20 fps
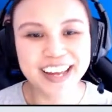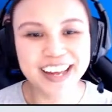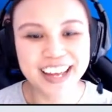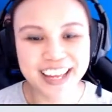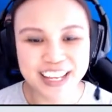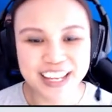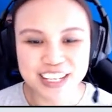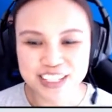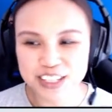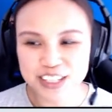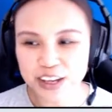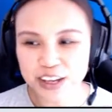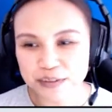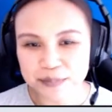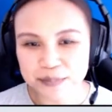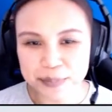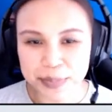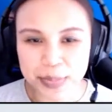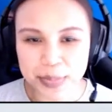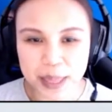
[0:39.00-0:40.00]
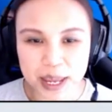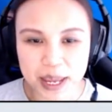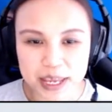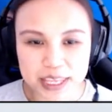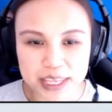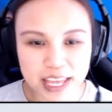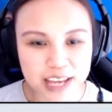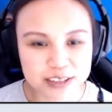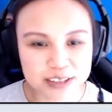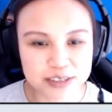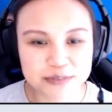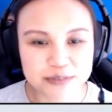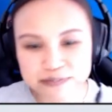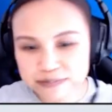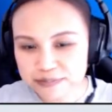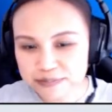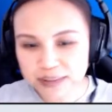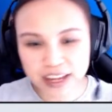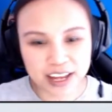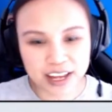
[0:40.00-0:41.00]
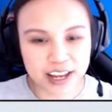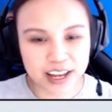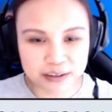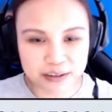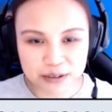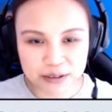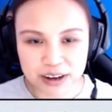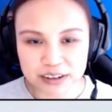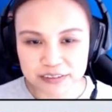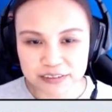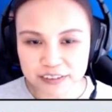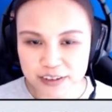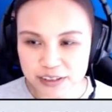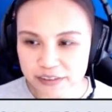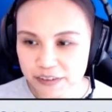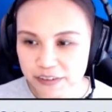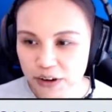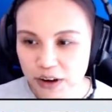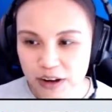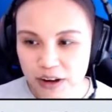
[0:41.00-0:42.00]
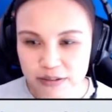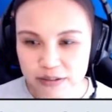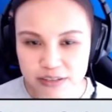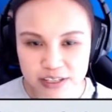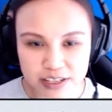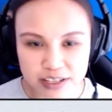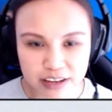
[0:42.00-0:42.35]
So yeah, so well, first of all, I would just have a